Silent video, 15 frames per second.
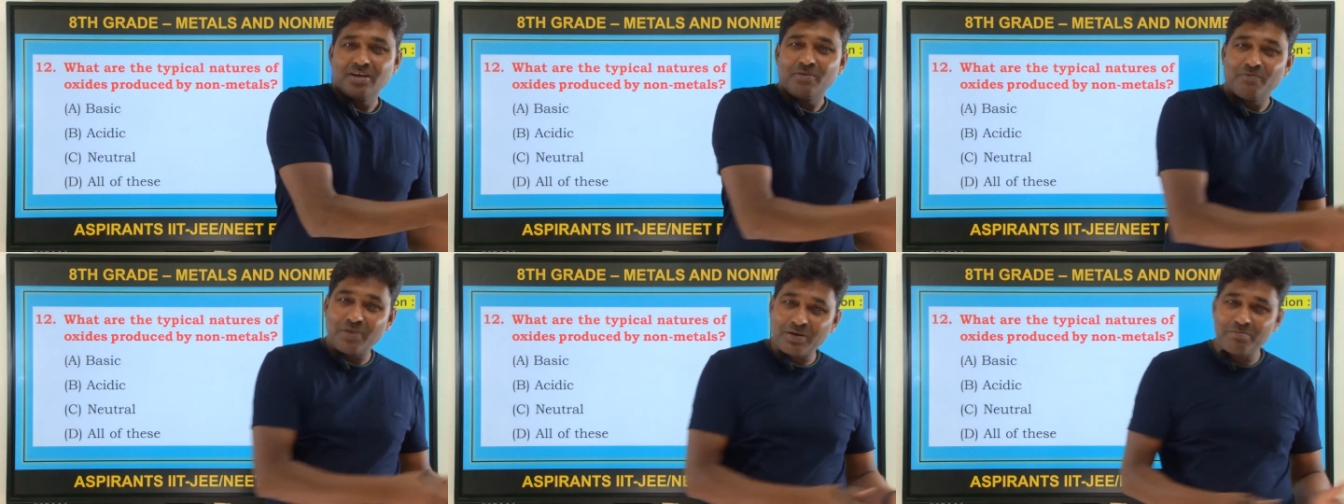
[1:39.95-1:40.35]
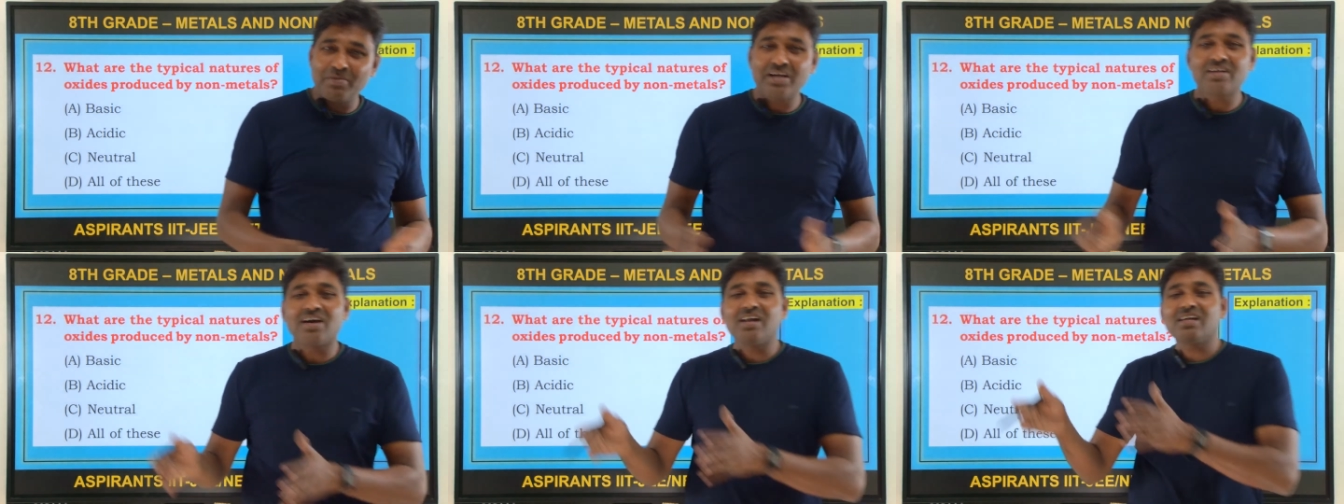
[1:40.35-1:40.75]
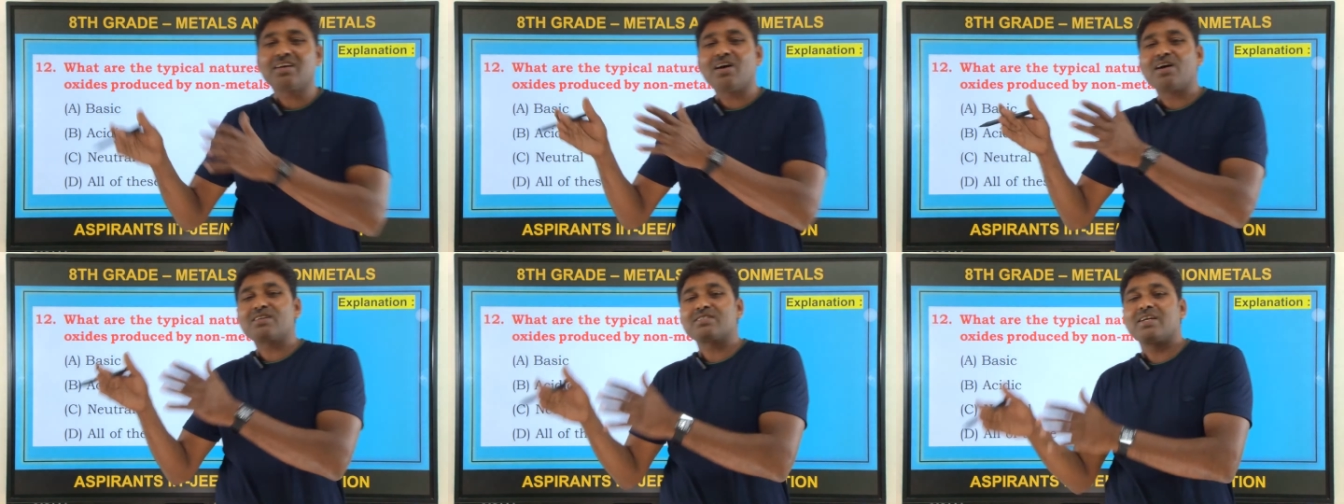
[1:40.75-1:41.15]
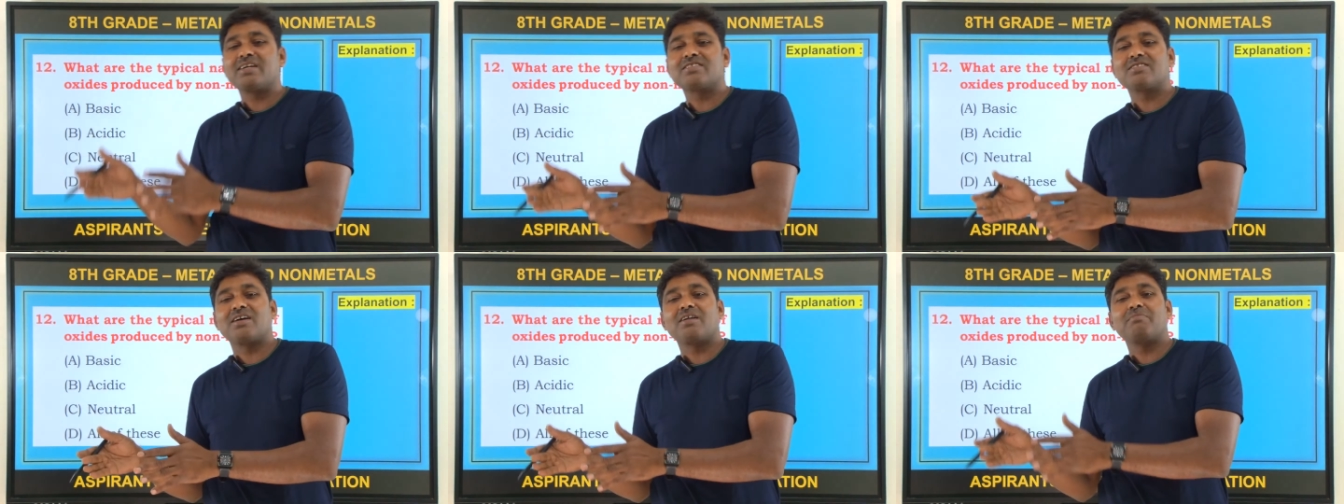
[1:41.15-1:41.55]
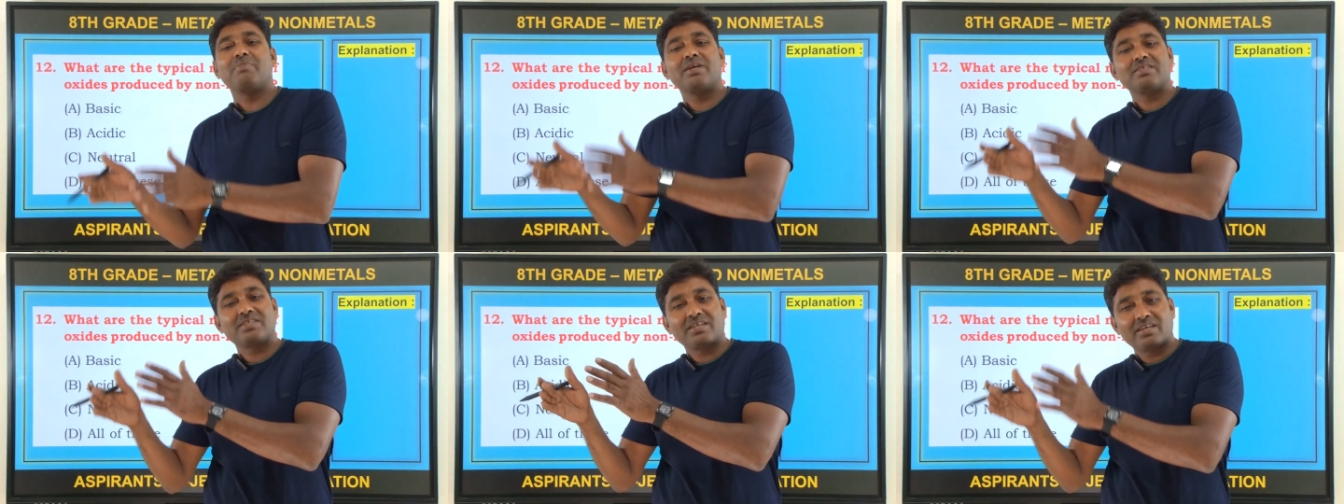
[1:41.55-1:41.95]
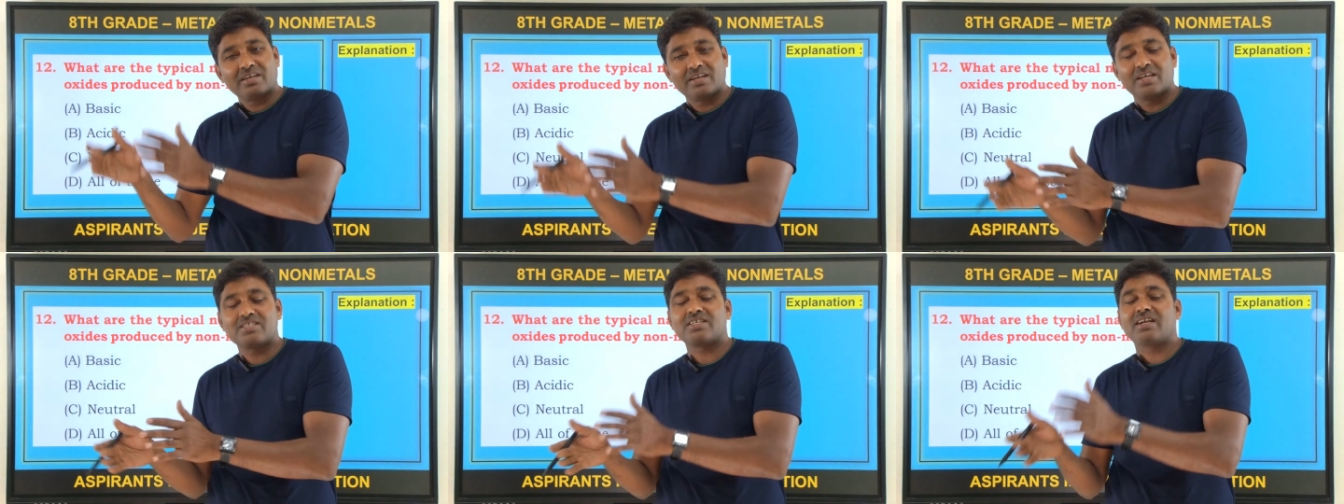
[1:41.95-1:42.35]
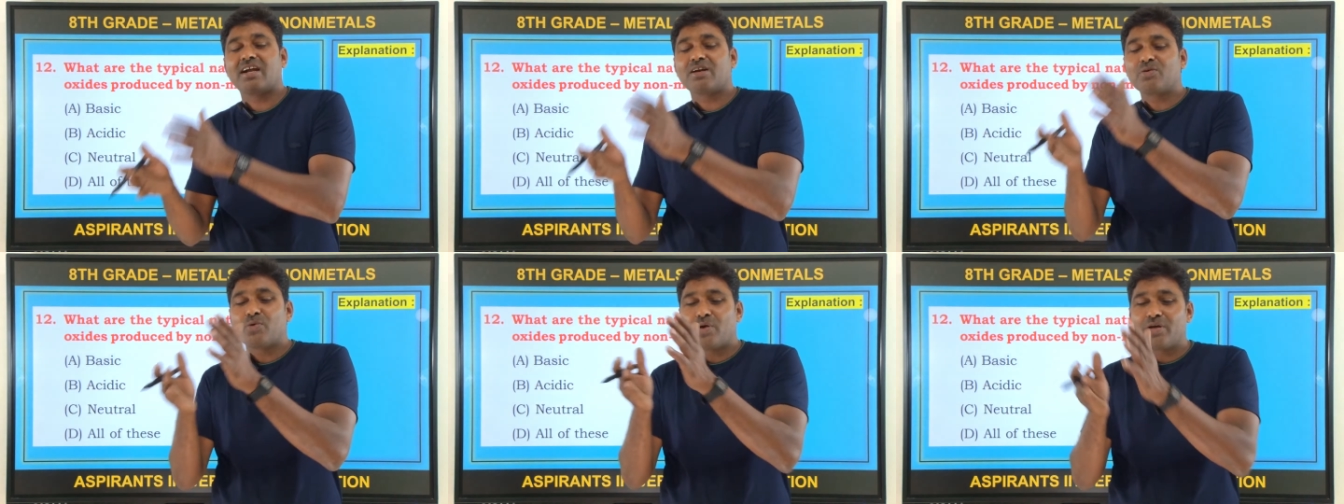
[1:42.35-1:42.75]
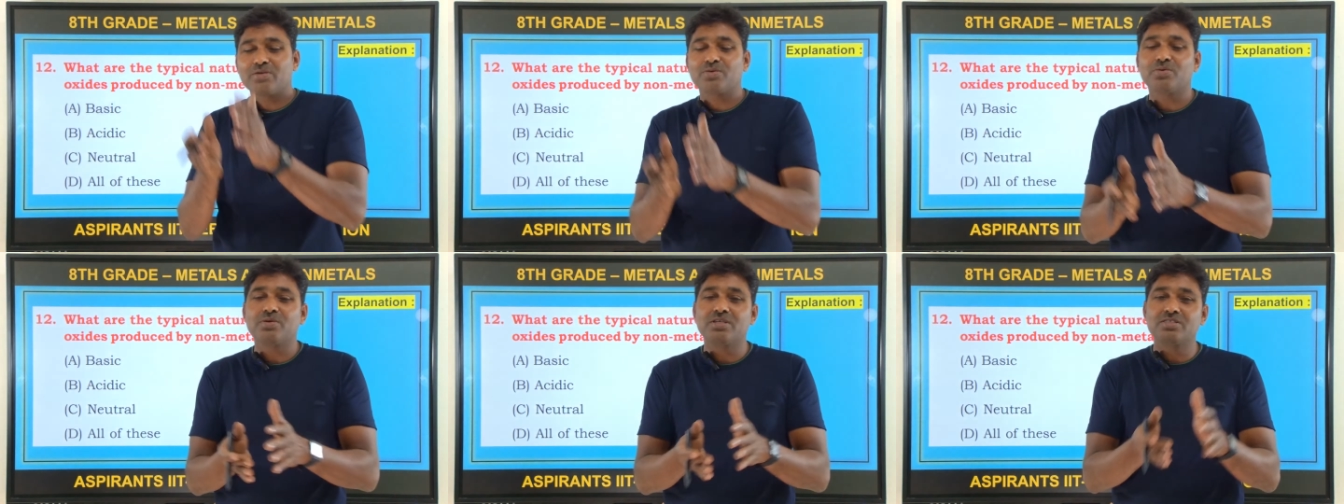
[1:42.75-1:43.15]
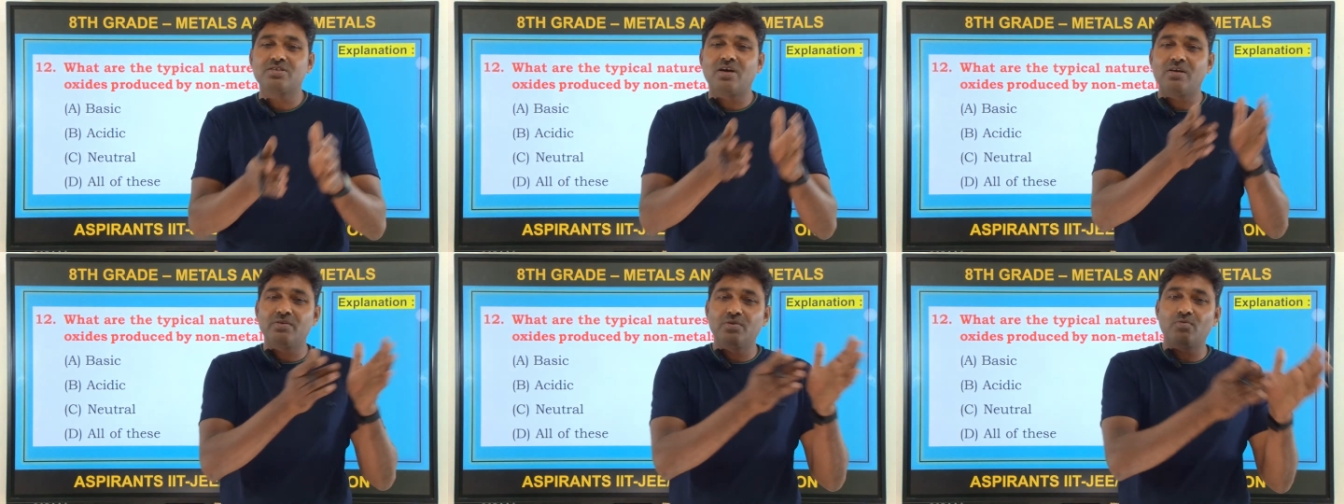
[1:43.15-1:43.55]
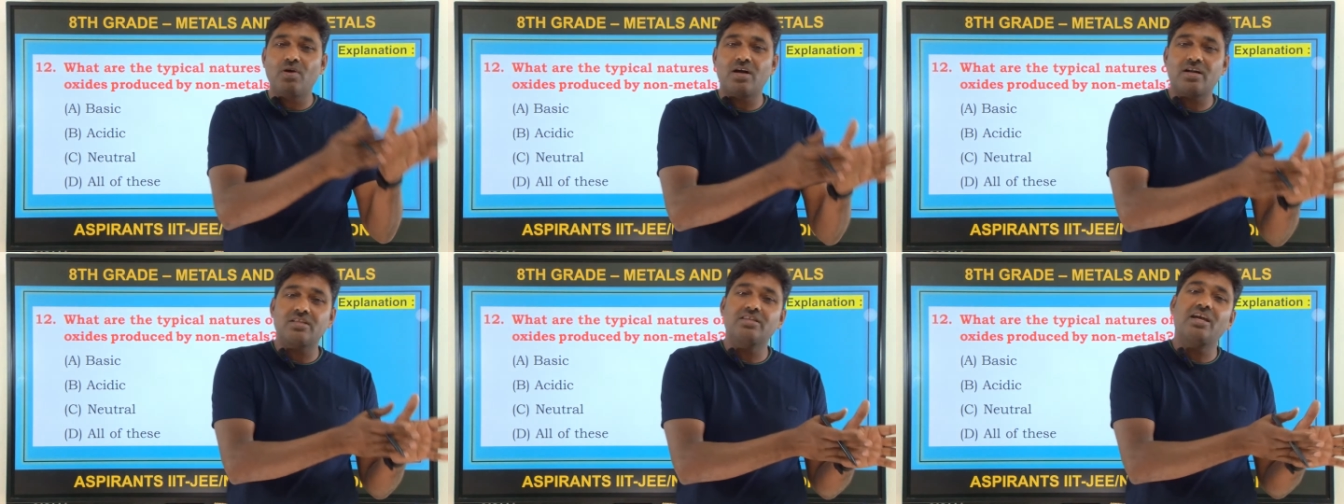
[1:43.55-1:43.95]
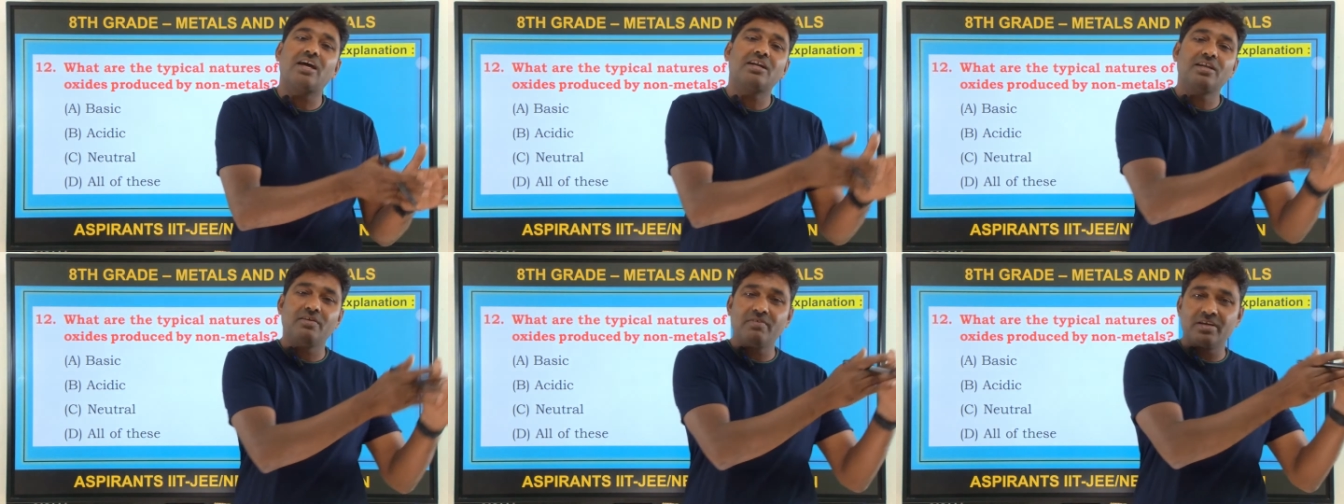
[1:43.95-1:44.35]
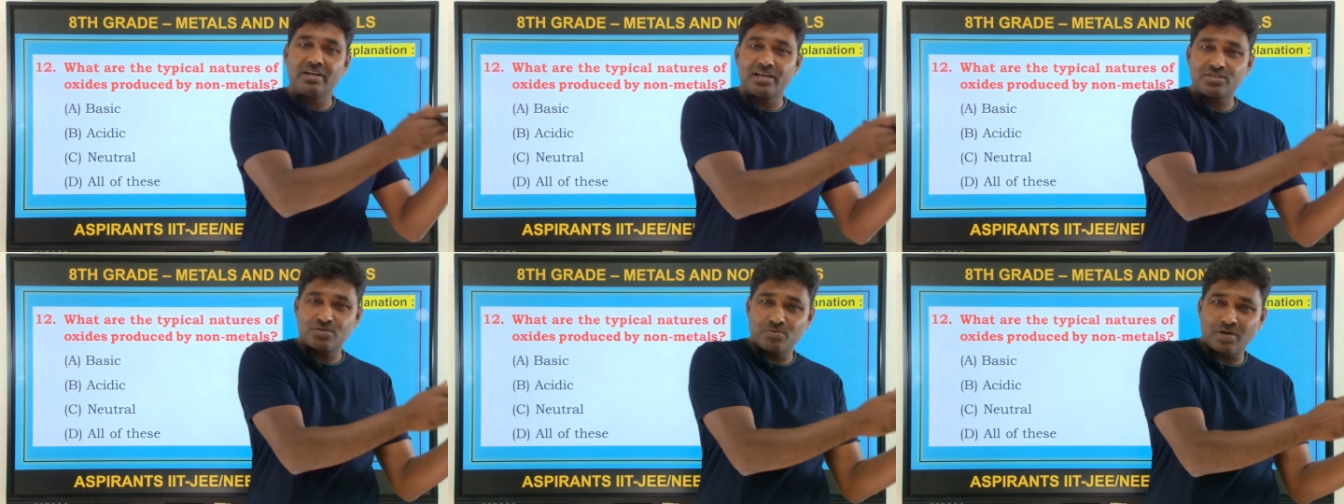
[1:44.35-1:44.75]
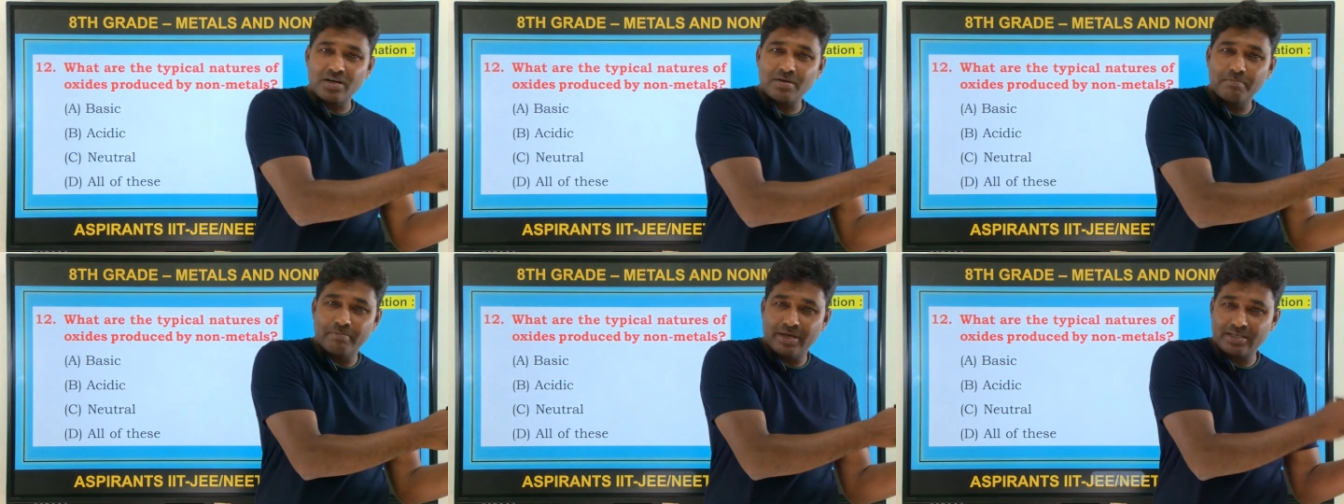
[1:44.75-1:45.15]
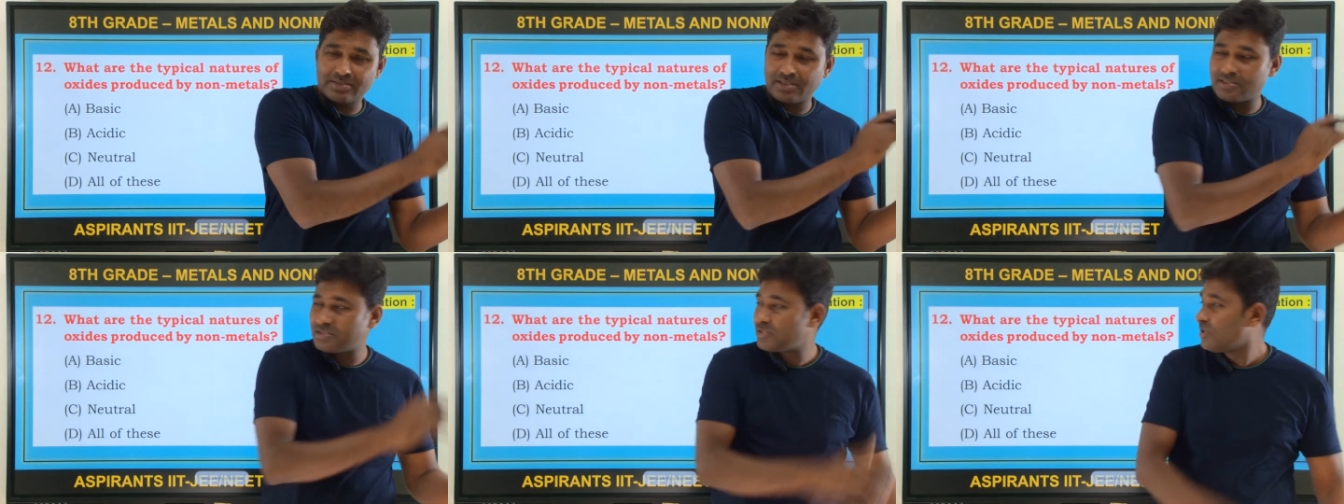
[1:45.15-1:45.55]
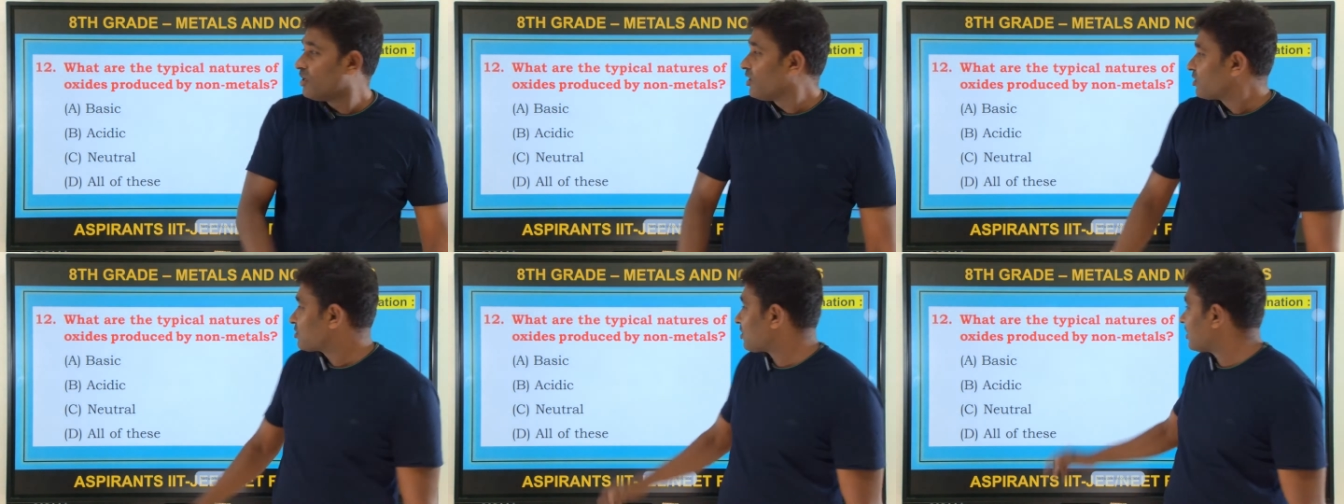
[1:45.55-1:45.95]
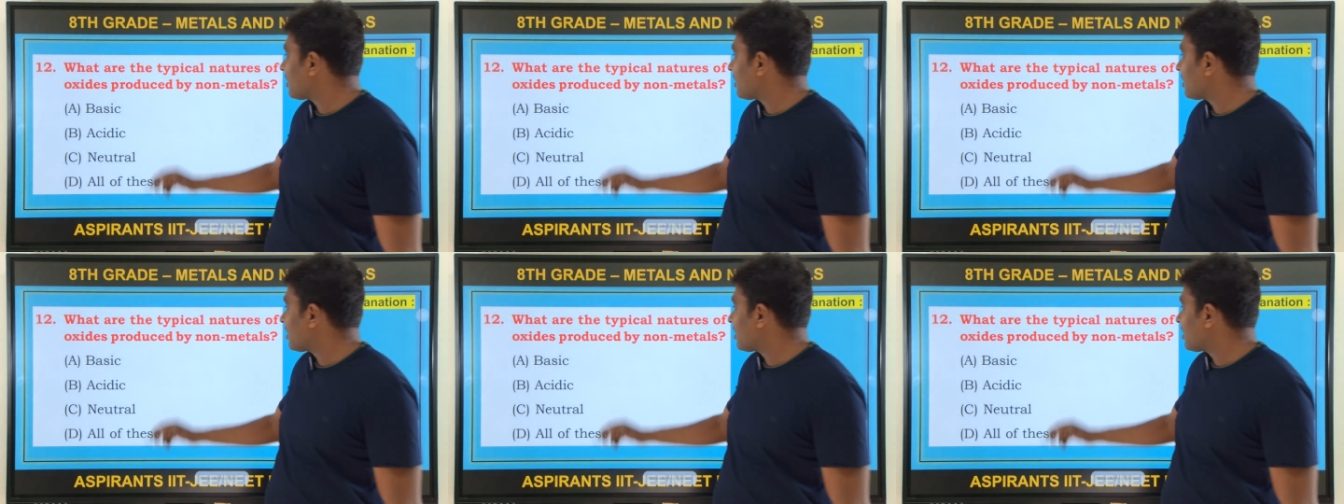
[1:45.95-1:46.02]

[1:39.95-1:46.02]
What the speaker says: When metallic oxides are basic in nature and going to dissolve in water, they are giving rise to what? Bases. So here